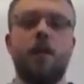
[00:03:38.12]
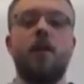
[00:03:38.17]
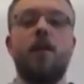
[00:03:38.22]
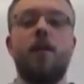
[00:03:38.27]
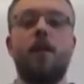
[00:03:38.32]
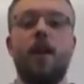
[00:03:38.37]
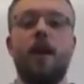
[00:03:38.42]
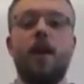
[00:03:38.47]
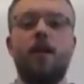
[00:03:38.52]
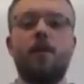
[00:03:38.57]

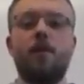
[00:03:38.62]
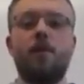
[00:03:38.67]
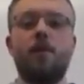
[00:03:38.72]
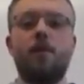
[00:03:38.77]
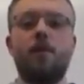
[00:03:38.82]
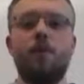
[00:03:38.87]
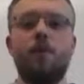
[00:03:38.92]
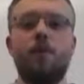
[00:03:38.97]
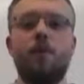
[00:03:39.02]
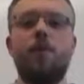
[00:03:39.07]
The
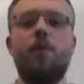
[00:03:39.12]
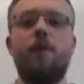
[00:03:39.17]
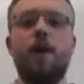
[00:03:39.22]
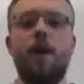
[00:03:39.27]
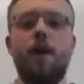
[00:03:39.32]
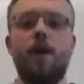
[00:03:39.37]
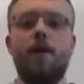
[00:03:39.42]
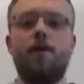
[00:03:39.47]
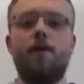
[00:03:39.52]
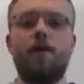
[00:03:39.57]
actual
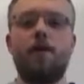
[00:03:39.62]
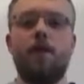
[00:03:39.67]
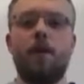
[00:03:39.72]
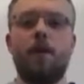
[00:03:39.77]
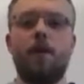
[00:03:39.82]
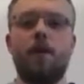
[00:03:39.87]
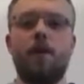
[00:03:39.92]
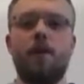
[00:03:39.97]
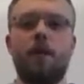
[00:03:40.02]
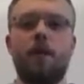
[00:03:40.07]

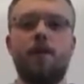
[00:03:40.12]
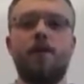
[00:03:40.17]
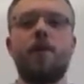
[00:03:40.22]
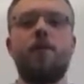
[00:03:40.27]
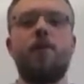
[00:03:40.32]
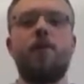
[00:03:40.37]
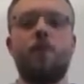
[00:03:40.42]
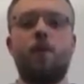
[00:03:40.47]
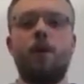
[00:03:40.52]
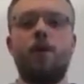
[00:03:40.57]
comparison is a
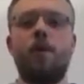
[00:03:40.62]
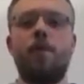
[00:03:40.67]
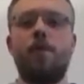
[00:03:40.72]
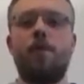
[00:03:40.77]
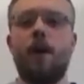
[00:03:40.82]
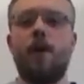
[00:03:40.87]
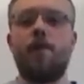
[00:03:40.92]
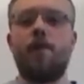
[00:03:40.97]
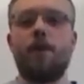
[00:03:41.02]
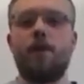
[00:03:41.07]
1 to
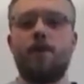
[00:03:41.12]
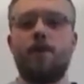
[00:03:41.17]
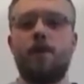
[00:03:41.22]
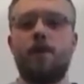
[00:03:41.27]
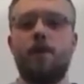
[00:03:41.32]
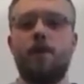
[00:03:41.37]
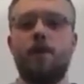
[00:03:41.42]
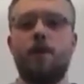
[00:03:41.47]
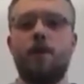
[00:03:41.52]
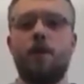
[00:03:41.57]
5
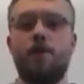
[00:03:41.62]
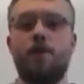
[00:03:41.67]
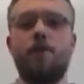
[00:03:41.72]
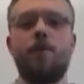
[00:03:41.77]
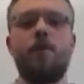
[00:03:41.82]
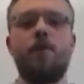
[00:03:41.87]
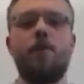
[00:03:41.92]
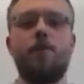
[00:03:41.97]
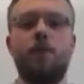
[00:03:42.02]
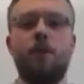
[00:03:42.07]
ratio of
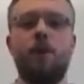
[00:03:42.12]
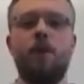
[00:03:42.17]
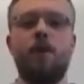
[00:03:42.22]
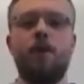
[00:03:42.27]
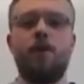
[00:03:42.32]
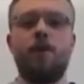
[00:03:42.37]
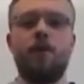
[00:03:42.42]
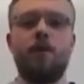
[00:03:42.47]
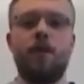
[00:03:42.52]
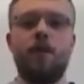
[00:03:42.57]

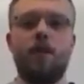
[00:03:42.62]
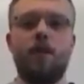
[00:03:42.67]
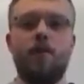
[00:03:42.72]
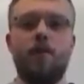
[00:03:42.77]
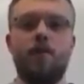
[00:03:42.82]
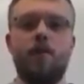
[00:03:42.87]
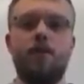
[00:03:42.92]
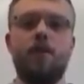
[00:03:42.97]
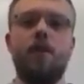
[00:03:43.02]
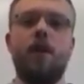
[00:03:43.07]
superheated steam
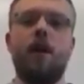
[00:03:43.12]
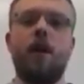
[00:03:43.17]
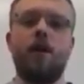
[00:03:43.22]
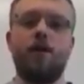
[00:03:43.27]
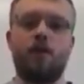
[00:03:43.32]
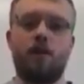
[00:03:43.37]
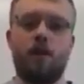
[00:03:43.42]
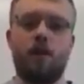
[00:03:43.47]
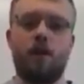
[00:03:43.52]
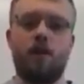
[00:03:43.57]
to
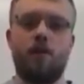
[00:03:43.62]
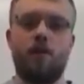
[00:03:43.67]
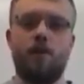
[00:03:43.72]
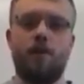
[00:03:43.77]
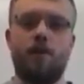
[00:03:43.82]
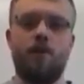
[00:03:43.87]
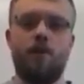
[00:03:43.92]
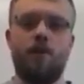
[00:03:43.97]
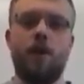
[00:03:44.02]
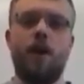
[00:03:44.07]
hydrocarbon
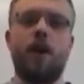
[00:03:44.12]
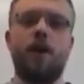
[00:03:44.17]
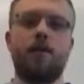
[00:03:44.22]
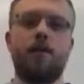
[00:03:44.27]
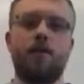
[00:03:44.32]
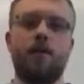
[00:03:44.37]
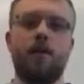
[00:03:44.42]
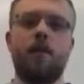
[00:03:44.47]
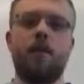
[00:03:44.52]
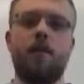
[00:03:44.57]
for
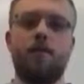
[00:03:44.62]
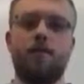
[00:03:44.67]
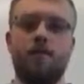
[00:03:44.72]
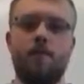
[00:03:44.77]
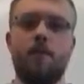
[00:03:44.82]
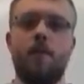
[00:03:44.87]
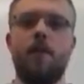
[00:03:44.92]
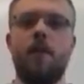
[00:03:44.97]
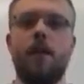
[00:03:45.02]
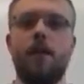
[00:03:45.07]
oxidative
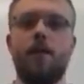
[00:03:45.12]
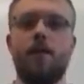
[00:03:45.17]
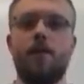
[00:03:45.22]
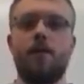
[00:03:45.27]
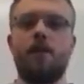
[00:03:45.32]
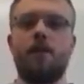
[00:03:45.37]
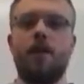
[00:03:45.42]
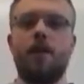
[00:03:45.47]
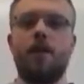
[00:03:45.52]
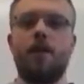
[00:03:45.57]

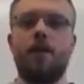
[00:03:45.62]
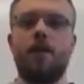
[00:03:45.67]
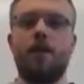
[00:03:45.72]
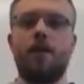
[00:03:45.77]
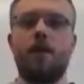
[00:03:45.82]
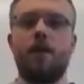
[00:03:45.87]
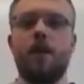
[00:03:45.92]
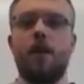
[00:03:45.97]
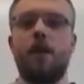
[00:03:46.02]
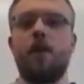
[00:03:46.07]
dehydrogenation,
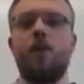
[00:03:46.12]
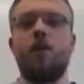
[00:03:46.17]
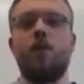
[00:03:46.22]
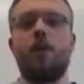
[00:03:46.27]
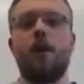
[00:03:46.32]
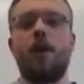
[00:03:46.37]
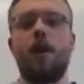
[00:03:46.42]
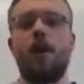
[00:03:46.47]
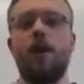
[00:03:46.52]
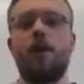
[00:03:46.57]

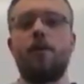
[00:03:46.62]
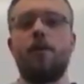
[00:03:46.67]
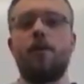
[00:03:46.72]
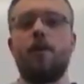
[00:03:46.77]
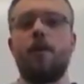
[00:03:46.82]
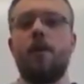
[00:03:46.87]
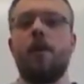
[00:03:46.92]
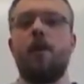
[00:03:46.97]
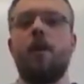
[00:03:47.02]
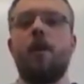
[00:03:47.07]
whereas
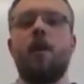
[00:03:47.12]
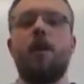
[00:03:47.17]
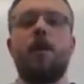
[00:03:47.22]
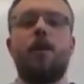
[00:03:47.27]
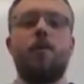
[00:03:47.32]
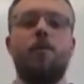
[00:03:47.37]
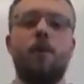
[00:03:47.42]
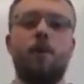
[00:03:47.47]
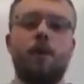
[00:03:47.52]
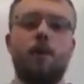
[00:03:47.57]

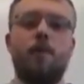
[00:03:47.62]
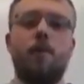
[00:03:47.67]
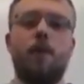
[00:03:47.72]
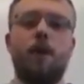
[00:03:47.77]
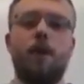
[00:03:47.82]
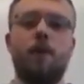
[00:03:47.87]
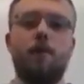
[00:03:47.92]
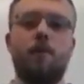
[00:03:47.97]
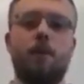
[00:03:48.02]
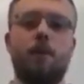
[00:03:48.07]
when
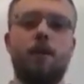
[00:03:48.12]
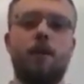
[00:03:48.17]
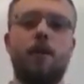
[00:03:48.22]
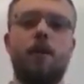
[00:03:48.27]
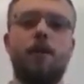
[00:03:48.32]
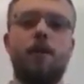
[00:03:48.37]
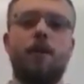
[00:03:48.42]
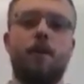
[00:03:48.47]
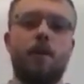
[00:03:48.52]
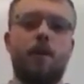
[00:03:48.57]
compared with
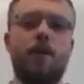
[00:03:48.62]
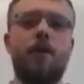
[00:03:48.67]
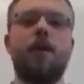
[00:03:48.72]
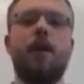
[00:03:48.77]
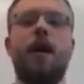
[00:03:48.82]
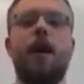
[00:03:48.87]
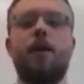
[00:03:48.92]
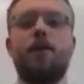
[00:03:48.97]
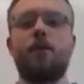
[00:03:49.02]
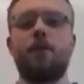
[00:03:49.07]

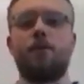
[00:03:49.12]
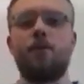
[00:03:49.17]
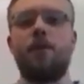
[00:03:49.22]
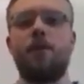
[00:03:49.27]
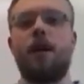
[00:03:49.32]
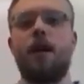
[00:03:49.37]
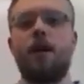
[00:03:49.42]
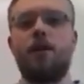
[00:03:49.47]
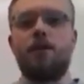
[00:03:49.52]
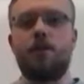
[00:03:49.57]
the actual
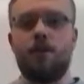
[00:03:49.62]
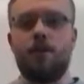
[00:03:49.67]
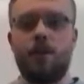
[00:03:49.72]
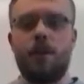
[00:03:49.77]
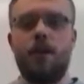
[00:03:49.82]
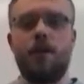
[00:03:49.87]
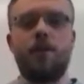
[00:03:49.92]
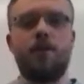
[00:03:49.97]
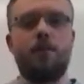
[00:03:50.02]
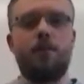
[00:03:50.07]

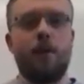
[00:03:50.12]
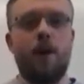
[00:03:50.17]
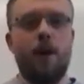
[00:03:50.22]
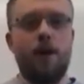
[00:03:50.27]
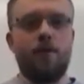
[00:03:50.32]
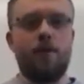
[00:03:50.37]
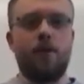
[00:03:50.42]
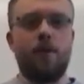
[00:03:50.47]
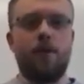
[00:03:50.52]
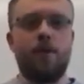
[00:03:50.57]
dehydrogenation
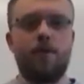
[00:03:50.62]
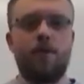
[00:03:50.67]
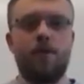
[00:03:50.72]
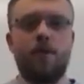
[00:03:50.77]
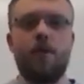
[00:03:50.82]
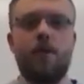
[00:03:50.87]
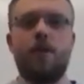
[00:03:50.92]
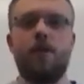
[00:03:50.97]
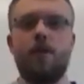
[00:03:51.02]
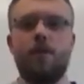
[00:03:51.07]
process,
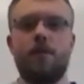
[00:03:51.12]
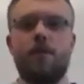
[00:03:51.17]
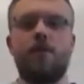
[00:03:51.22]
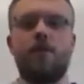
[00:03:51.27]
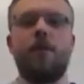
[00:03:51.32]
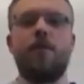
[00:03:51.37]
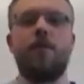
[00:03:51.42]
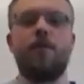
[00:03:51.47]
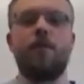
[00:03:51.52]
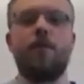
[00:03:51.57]
it is a
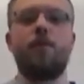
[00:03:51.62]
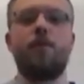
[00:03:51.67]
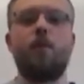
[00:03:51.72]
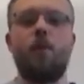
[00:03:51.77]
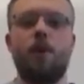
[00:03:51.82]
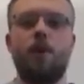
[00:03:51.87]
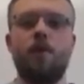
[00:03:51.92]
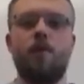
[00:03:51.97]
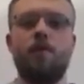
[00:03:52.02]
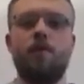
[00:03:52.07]
7 to
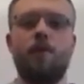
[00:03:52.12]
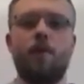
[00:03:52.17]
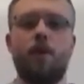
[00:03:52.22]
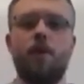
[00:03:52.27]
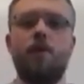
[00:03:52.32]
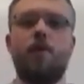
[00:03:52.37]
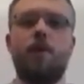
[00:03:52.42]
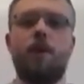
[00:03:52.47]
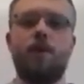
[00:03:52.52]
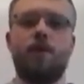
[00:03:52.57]
12
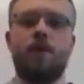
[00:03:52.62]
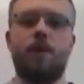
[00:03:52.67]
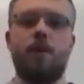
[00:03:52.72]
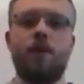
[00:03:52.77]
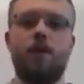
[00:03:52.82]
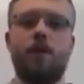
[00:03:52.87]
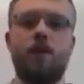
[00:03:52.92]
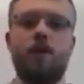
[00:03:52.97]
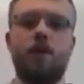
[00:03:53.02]
ratio.